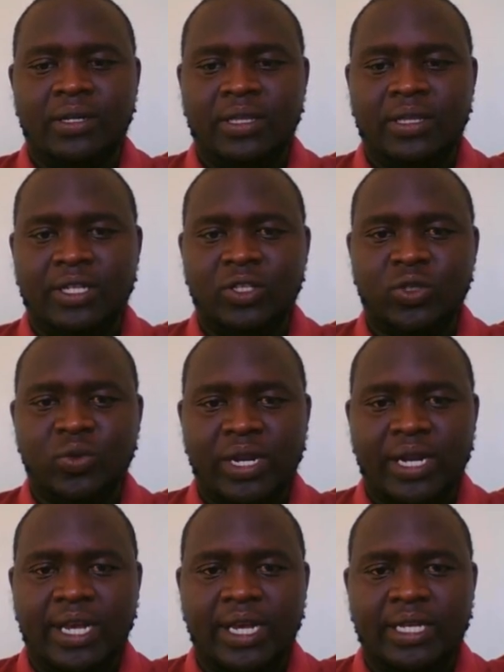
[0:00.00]
That's
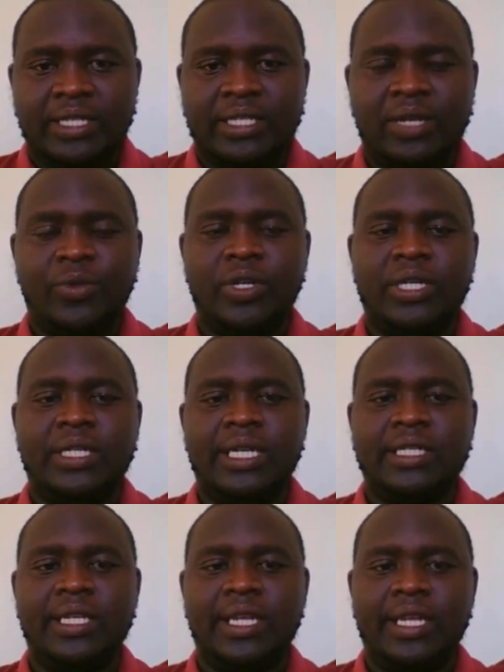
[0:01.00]
when somebody
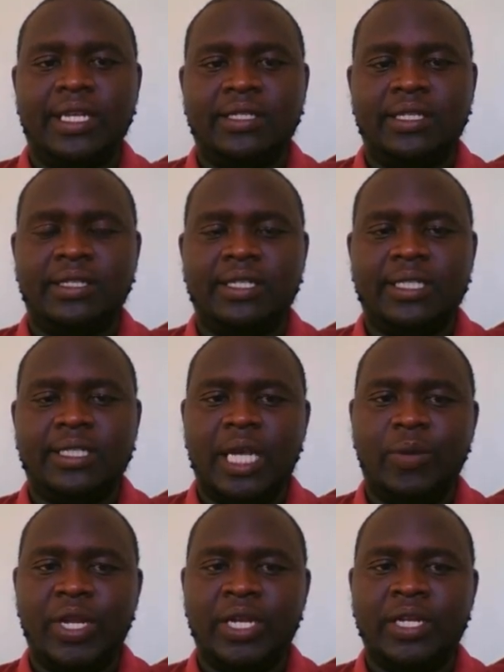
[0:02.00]
takes serious his
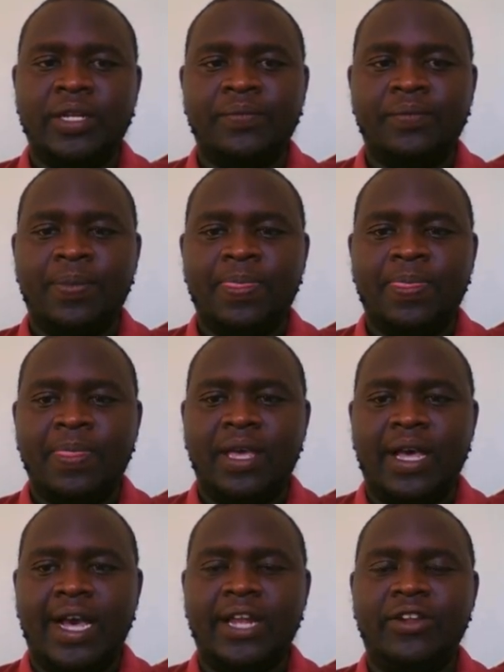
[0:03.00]
retirement,
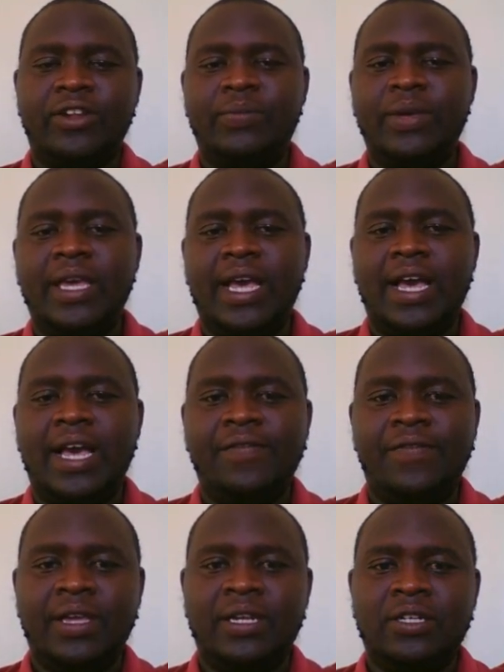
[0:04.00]
and you'll be
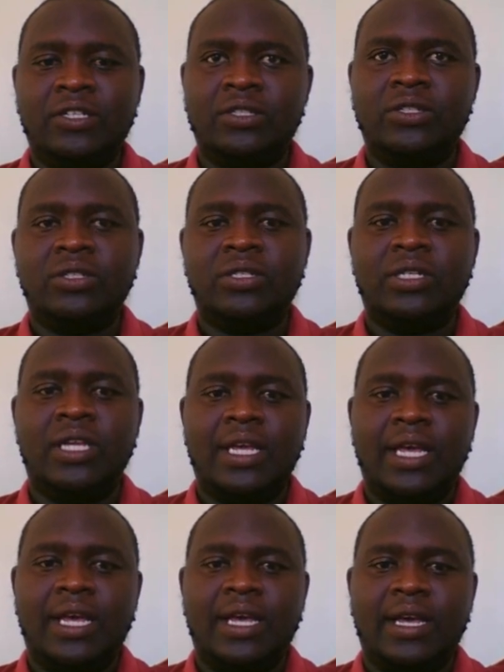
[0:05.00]
having
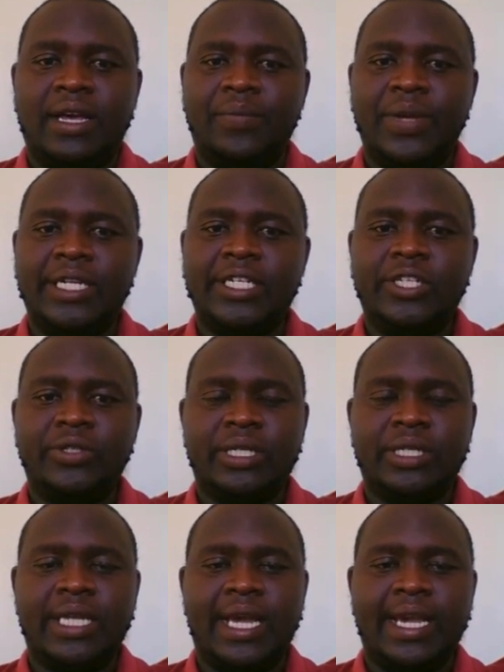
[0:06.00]
ability to
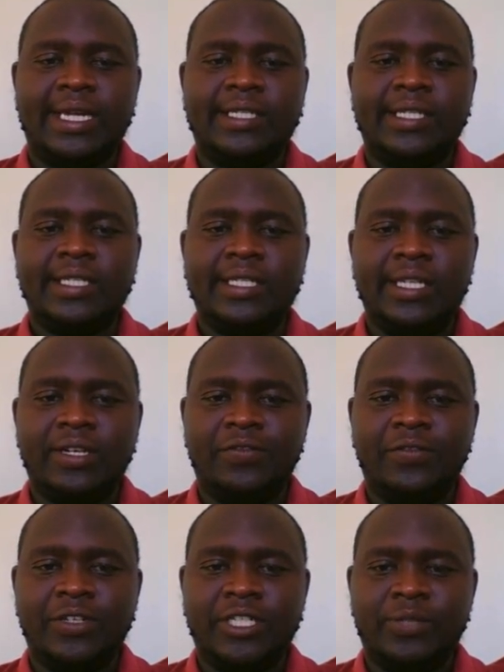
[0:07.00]
retire at 60
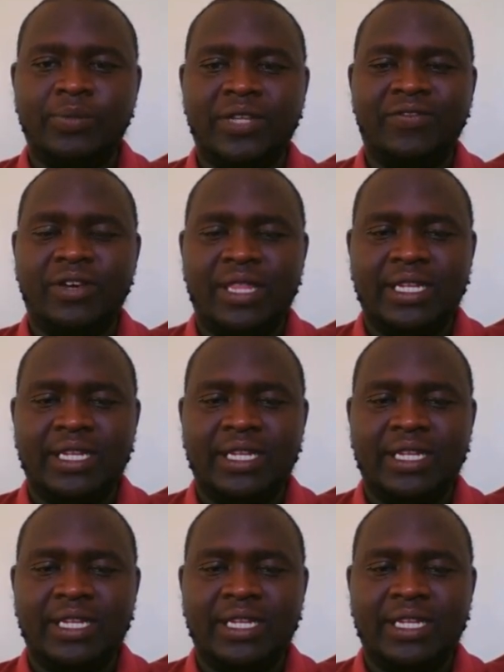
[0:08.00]
comfortably if you're